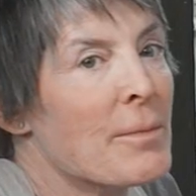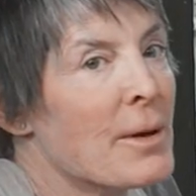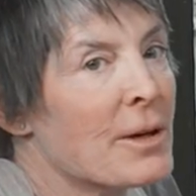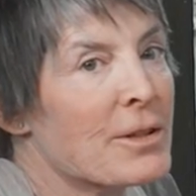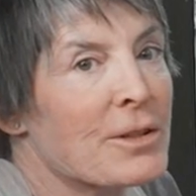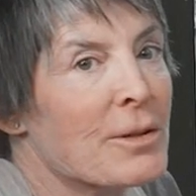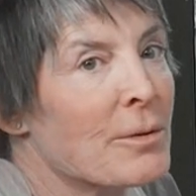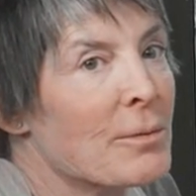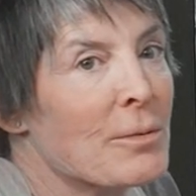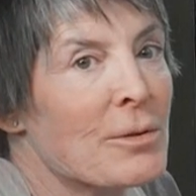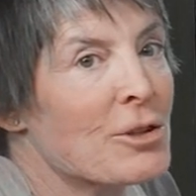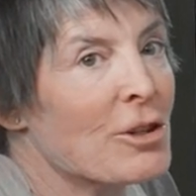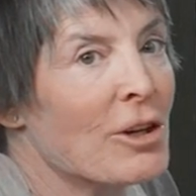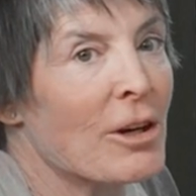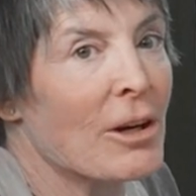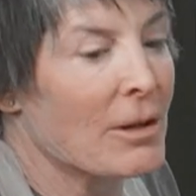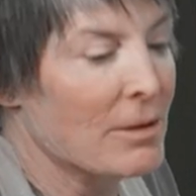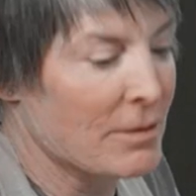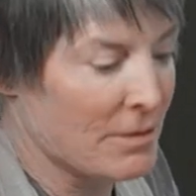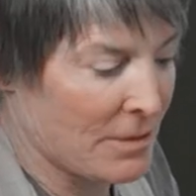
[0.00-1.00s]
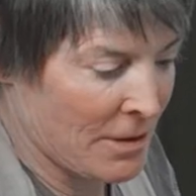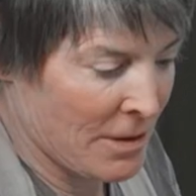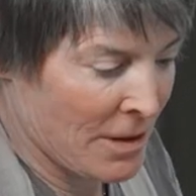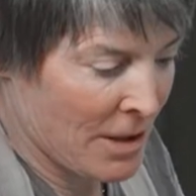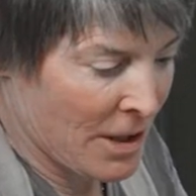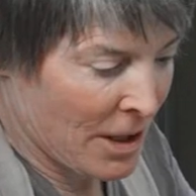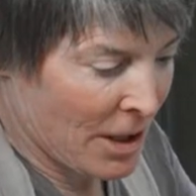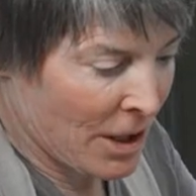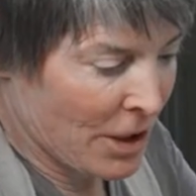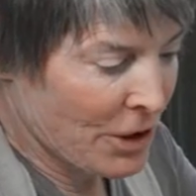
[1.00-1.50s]
mixing machine.
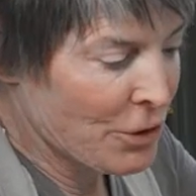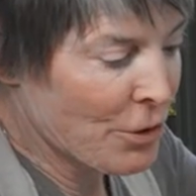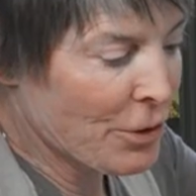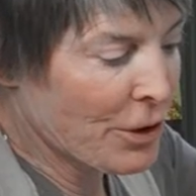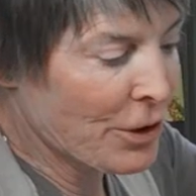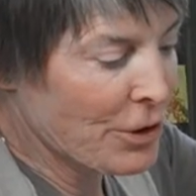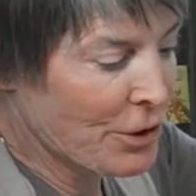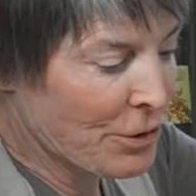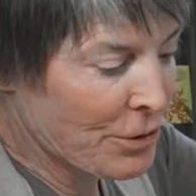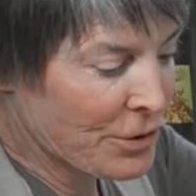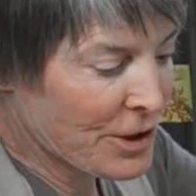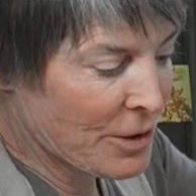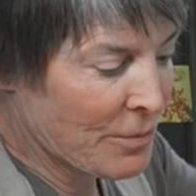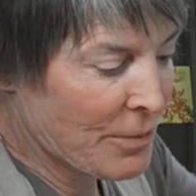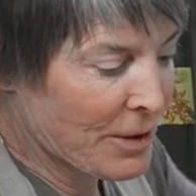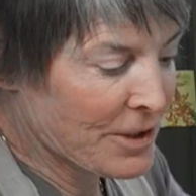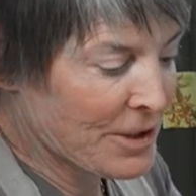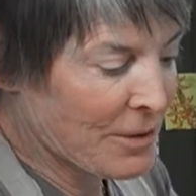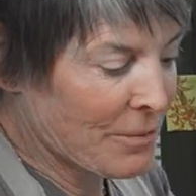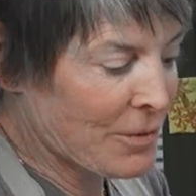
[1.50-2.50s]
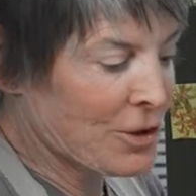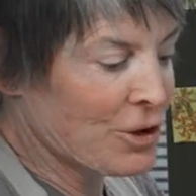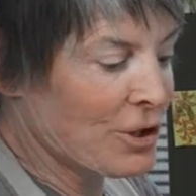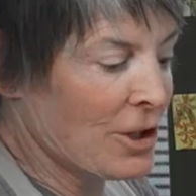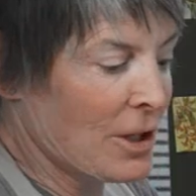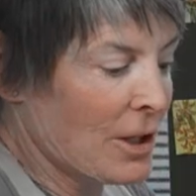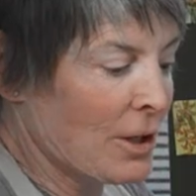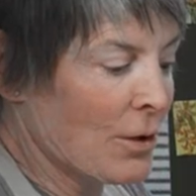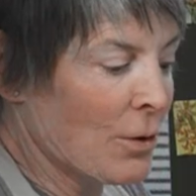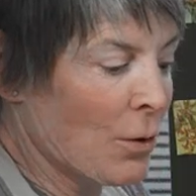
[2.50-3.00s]
You can use the mixing
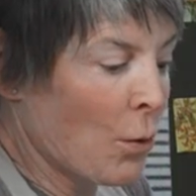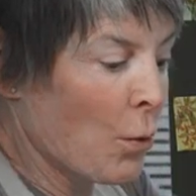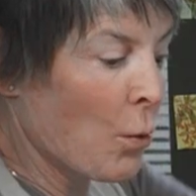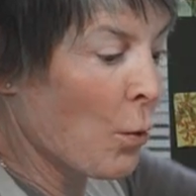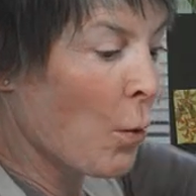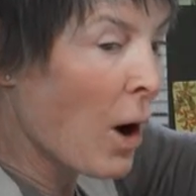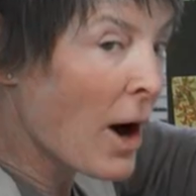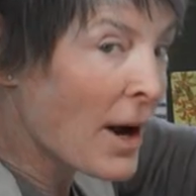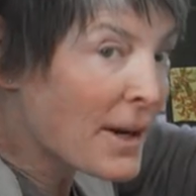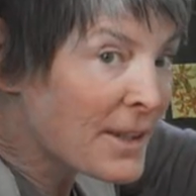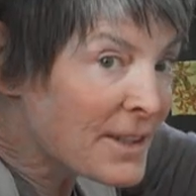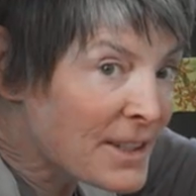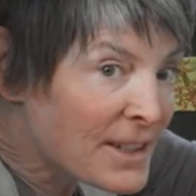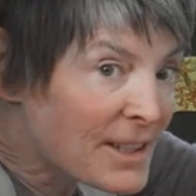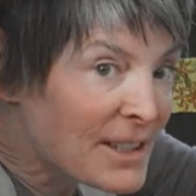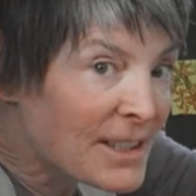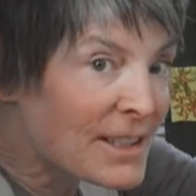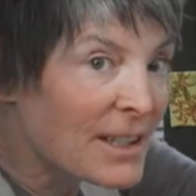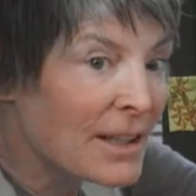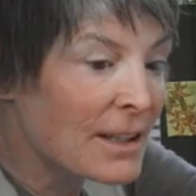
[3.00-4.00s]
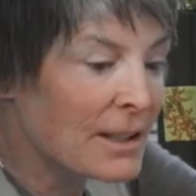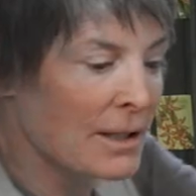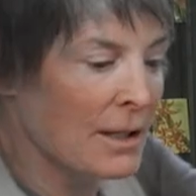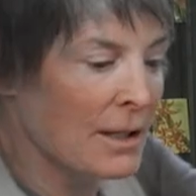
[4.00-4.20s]
machine once